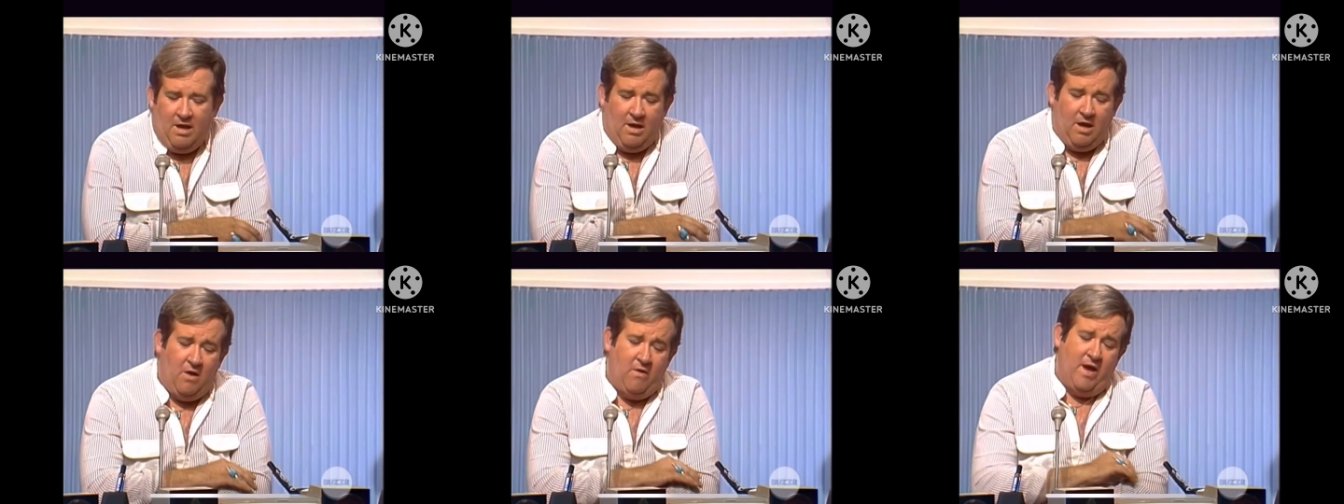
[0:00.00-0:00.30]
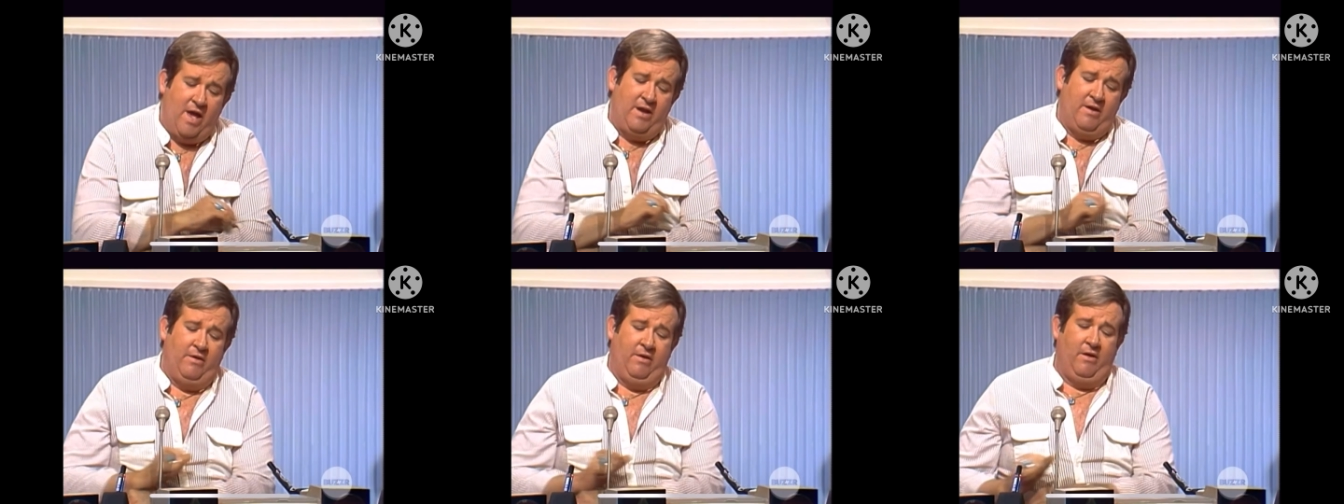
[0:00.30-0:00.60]
Oh,
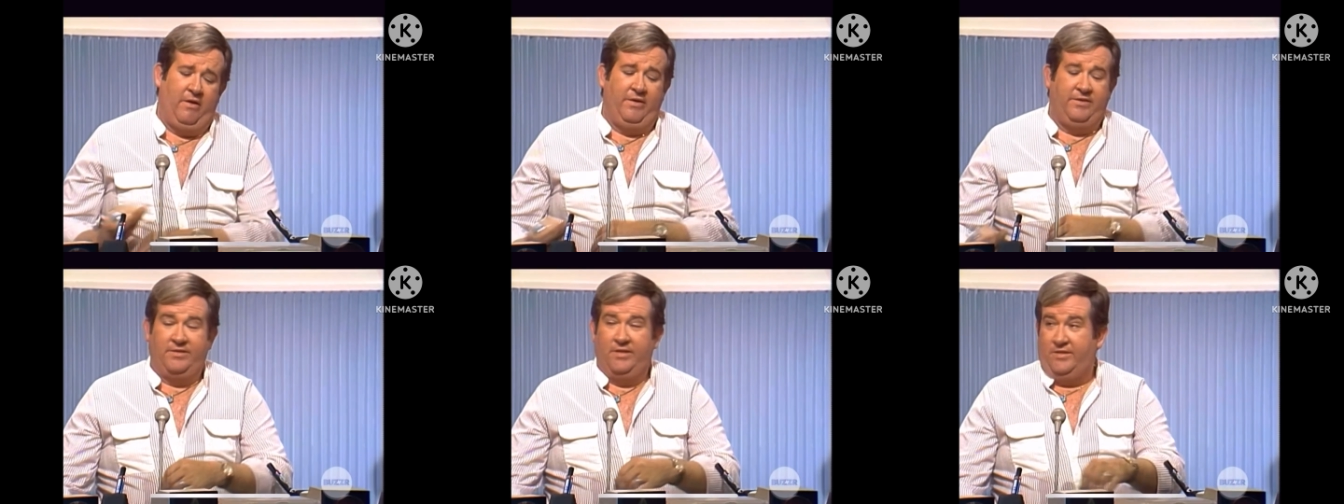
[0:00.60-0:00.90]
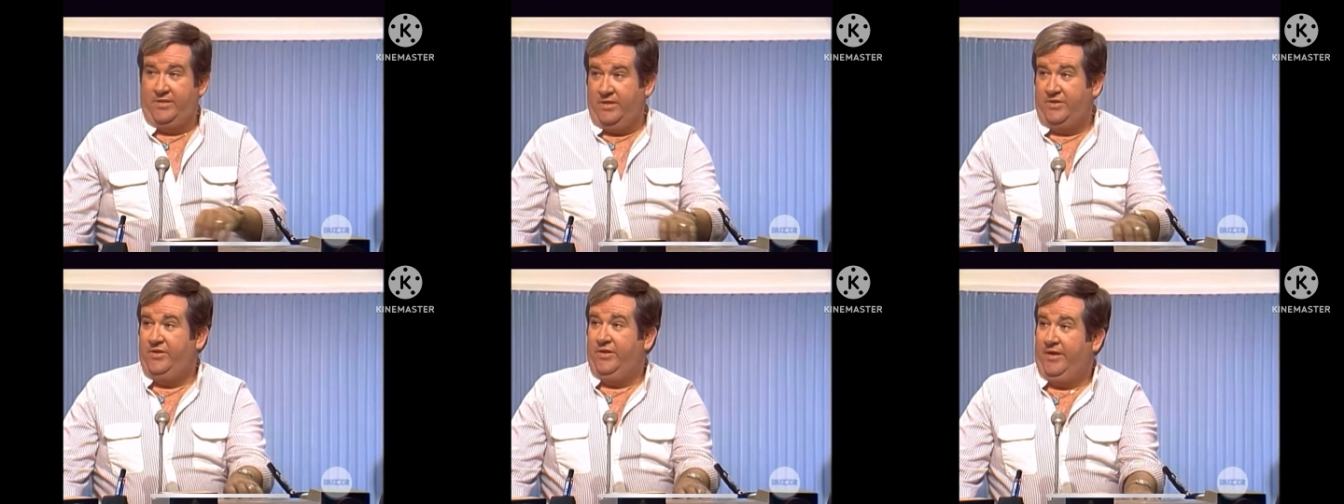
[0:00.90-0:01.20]
I don't know. Is it
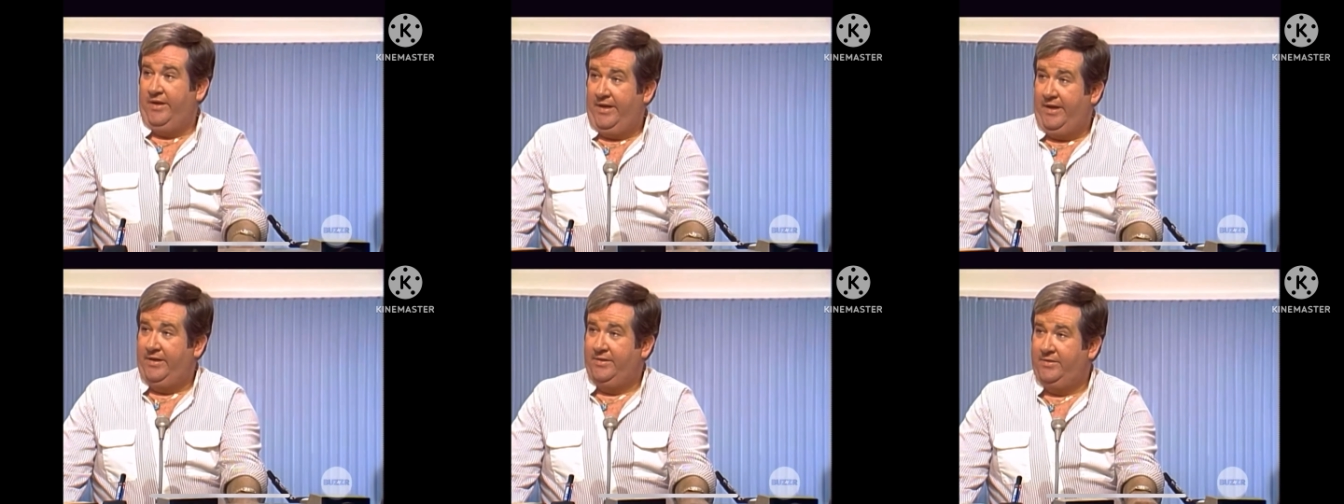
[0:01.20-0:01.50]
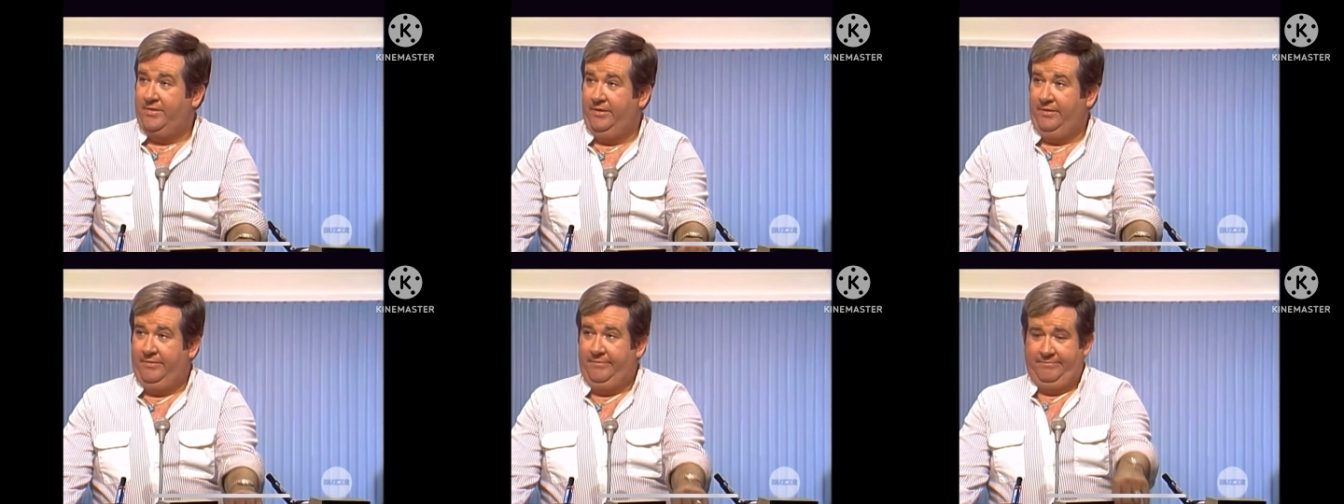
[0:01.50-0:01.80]
such a good
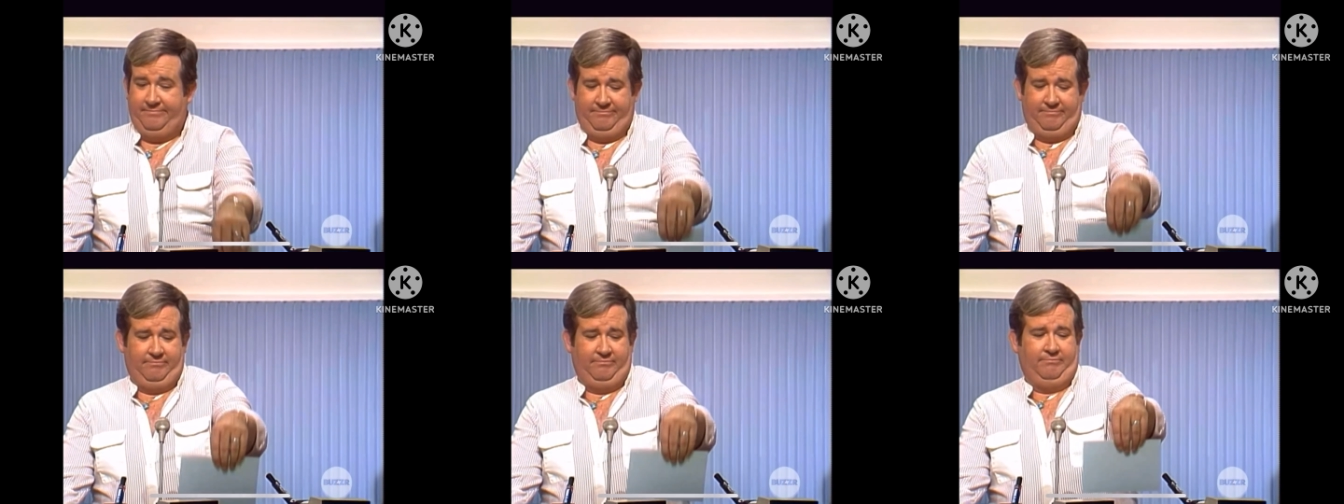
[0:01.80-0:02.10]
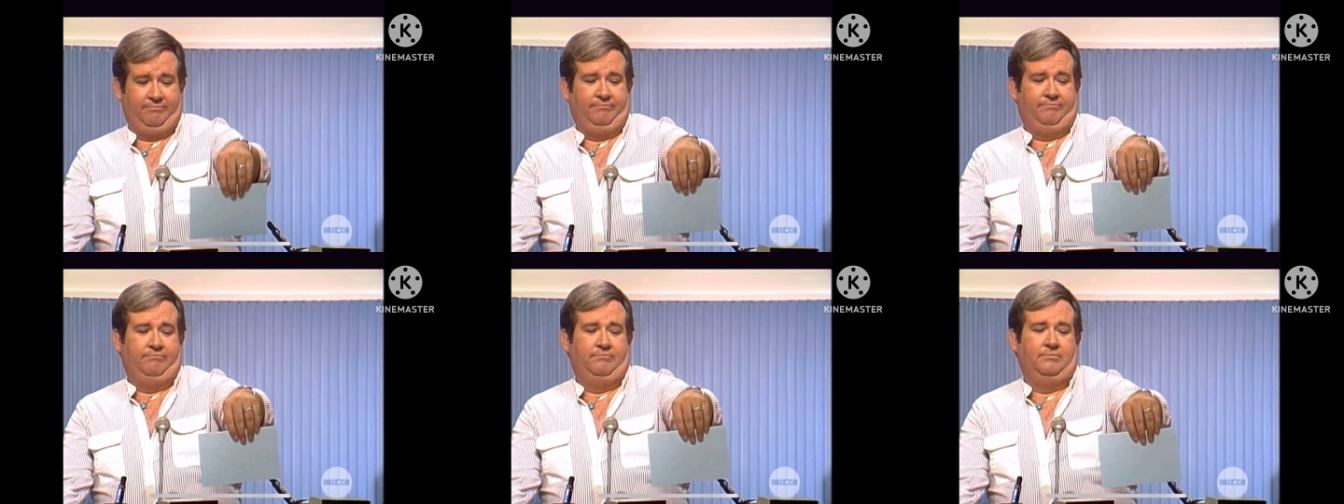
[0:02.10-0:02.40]
answer? It's a very
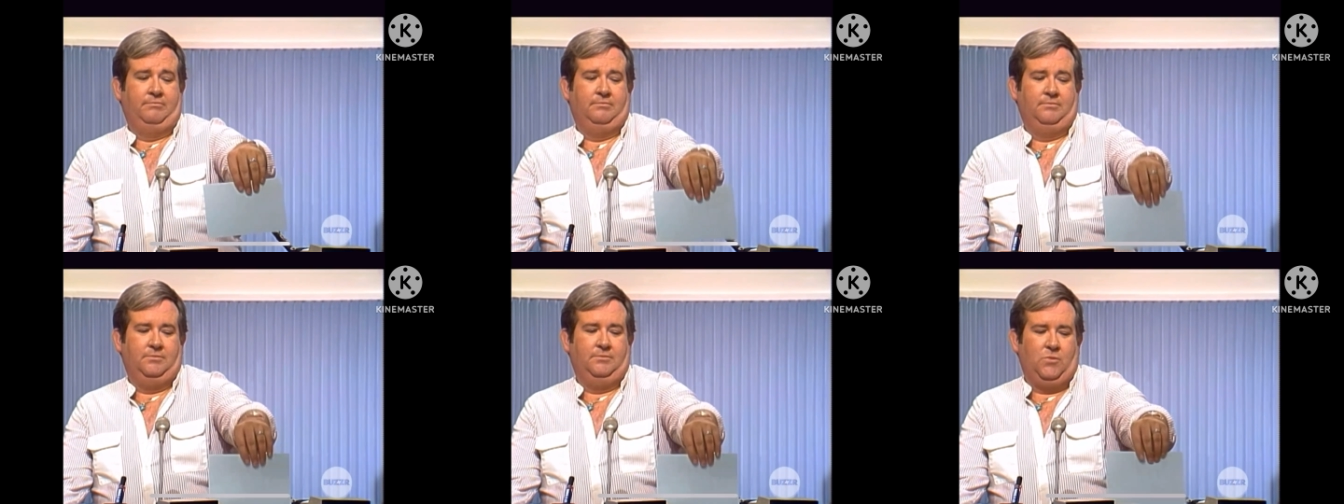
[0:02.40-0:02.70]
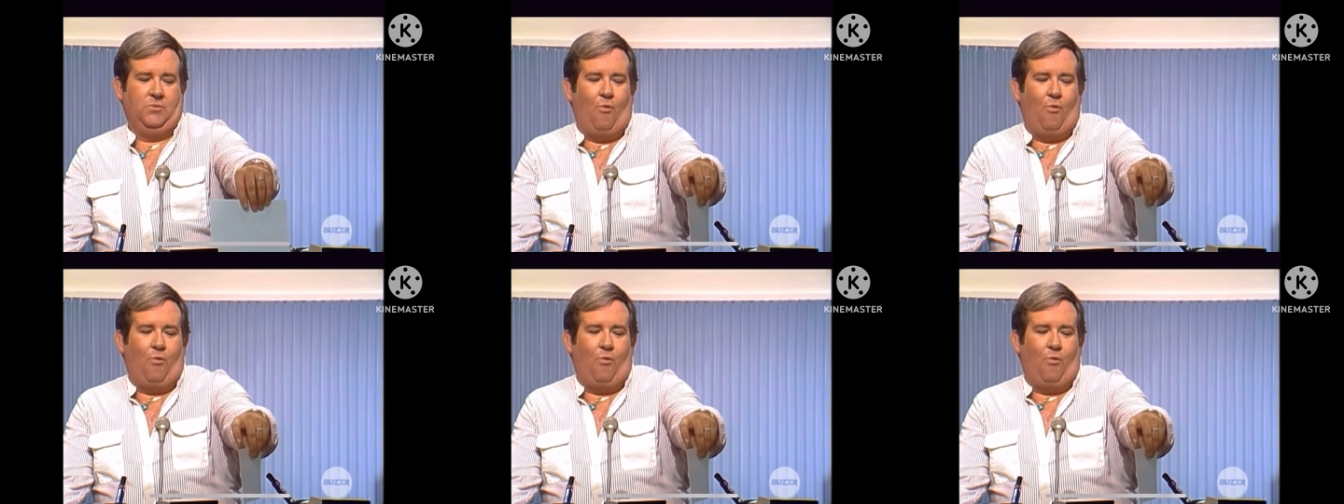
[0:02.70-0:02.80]
good answer.